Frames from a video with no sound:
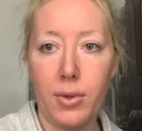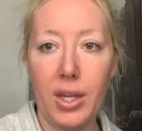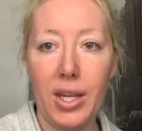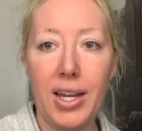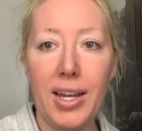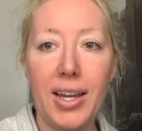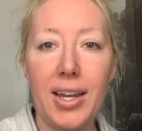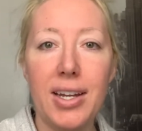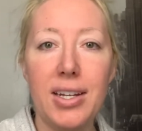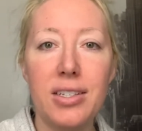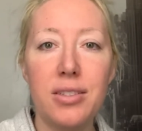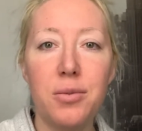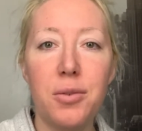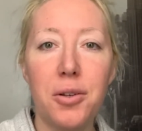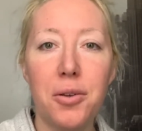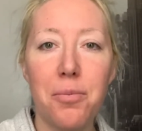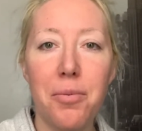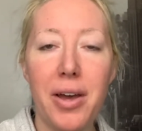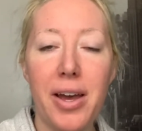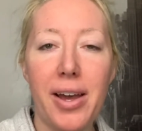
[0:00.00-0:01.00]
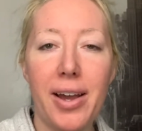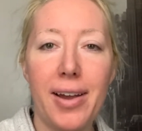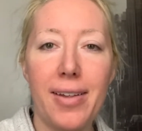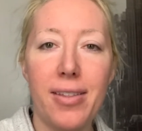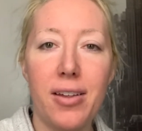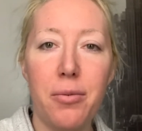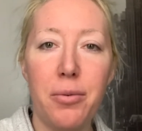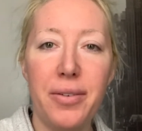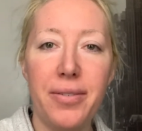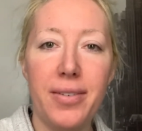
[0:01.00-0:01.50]
Hi guys, welcome back. I
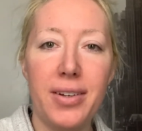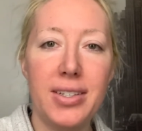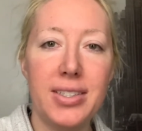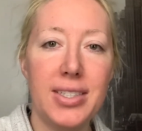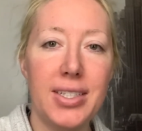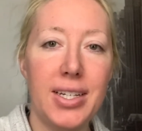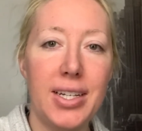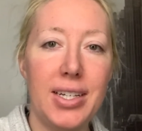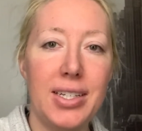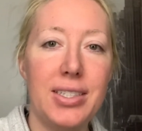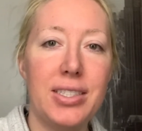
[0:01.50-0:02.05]
thought it'd be fun today